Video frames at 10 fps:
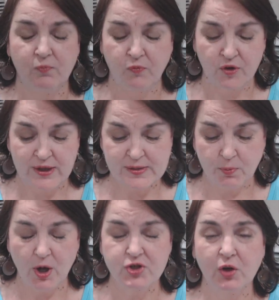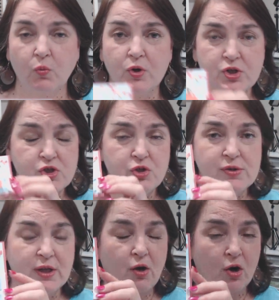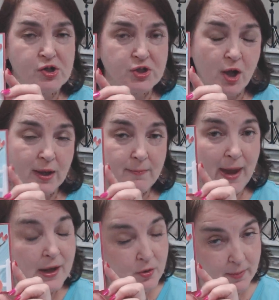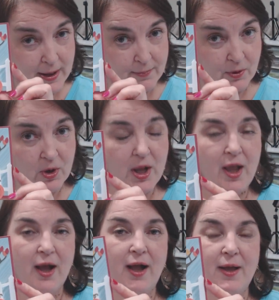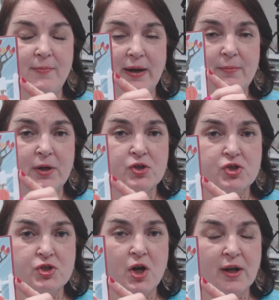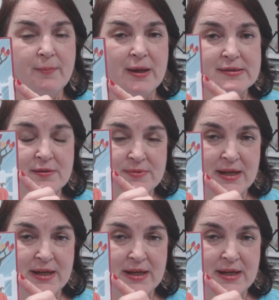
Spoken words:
for this project, we're just using cardstock and pattern paper. But I'm going to talk about some